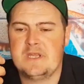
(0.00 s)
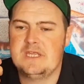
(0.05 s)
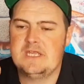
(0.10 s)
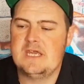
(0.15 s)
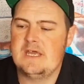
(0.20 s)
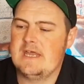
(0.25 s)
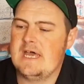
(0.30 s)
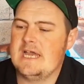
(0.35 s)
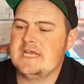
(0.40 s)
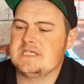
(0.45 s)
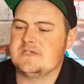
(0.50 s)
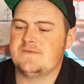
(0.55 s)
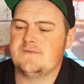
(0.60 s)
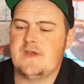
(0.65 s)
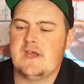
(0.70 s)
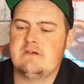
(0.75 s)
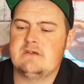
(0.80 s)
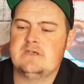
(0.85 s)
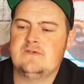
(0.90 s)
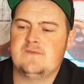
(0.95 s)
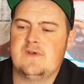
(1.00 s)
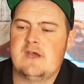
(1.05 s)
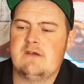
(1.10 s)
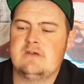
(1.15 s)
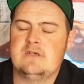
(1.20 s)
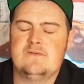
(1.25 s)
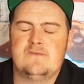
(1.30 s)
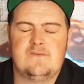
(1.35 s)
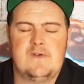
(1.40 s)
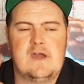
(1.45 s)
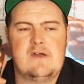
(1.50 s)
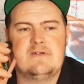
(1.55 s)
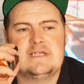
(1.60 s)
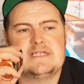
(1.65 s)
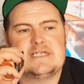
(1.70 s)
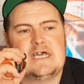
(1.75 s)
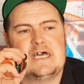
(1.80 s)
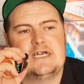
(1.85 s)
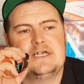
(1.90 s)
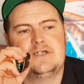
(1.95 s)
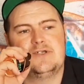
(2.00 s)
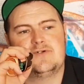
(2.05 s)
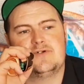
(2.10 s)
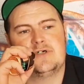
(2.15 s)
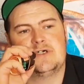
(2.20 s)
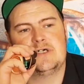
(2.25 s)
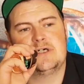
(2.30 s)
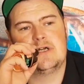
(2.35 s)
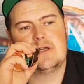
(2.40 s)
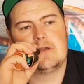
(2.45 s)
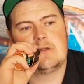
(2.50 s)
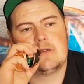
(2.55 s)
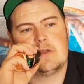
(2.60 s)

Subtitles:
Yeah, that is a very tight draw.